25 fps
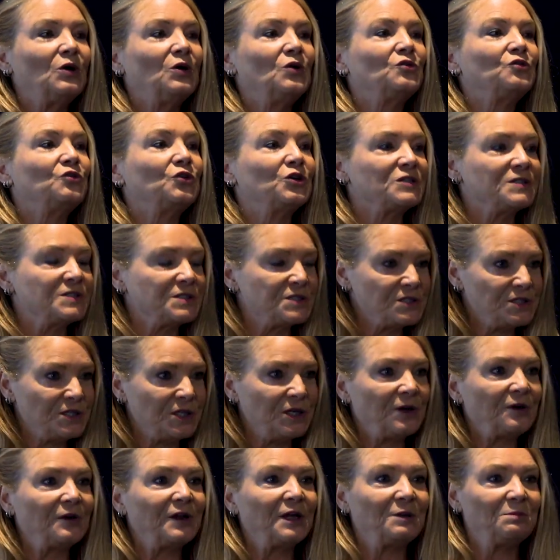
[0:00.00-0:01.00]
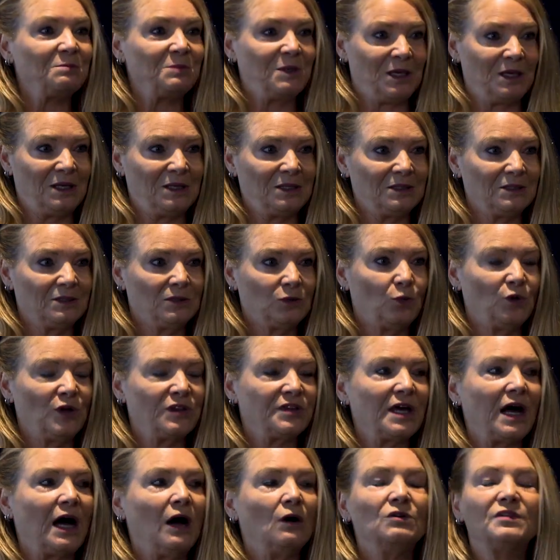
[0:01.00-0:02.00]
for steering me
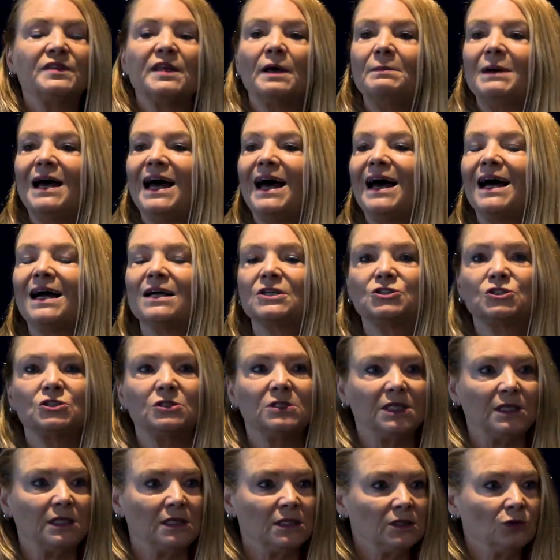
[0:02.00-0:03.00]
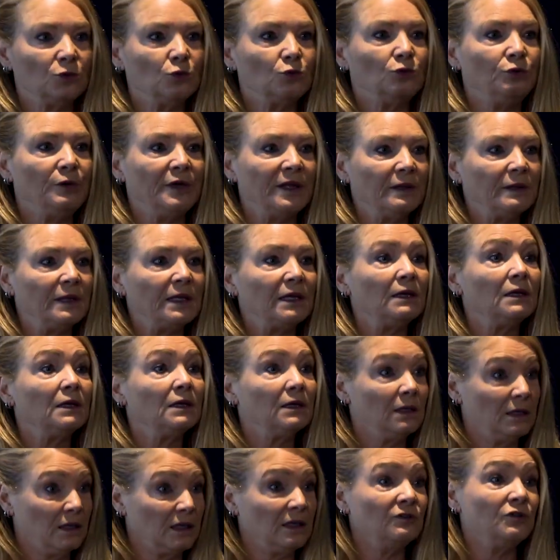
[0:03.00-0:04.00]
without them actually really
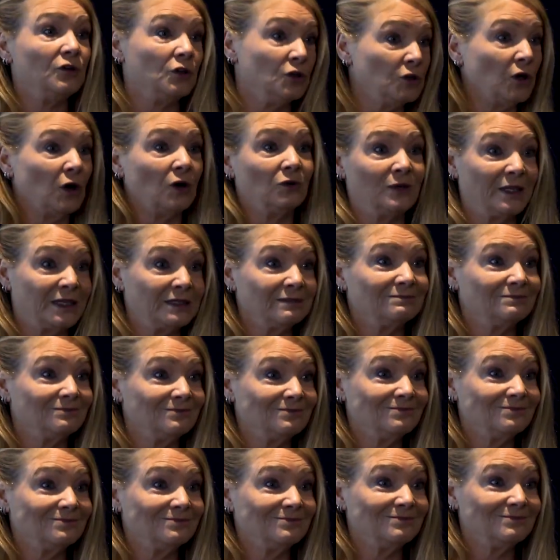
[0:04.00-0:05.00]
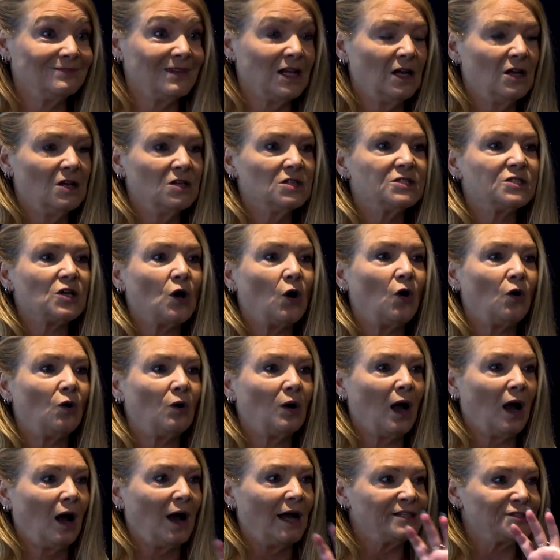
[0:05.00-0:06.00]
even knowing.
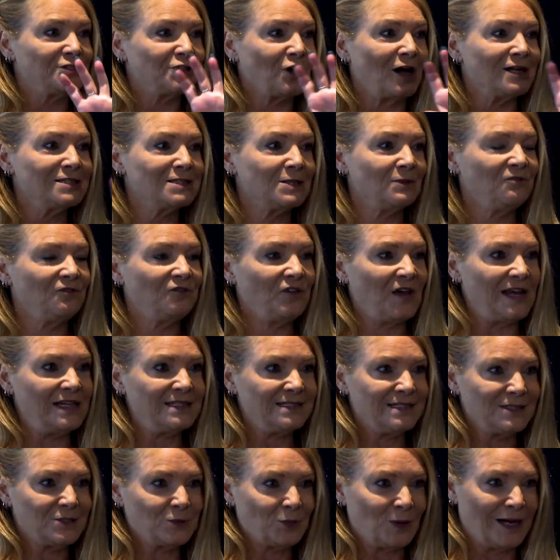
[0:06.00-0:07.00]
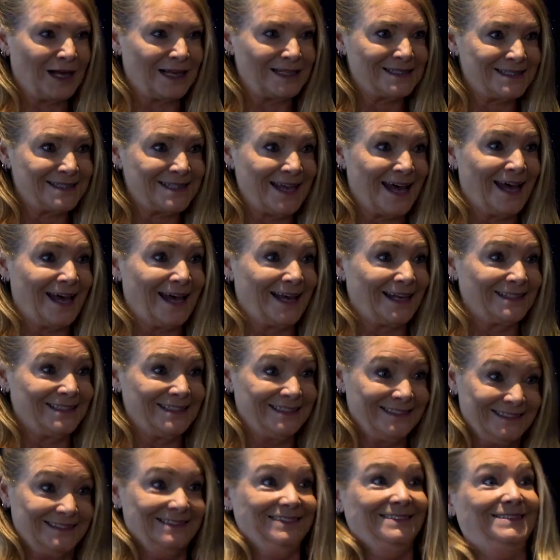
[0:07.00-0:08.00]
So I saw some faces when I
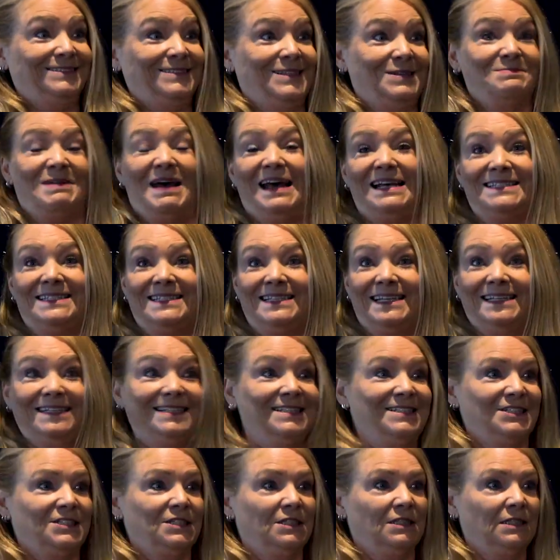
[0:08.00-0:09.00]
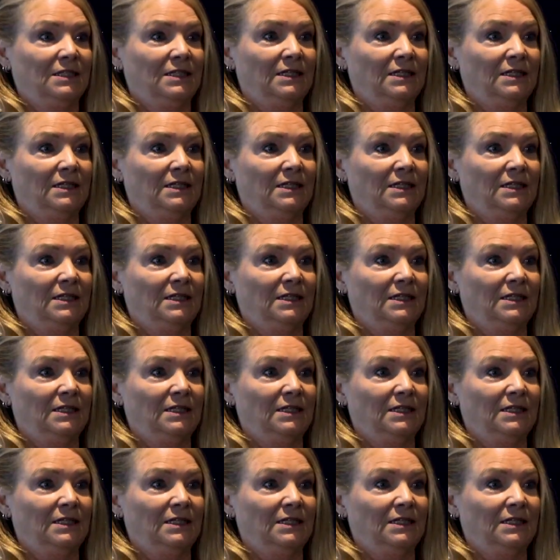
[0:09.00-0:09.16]
said the message.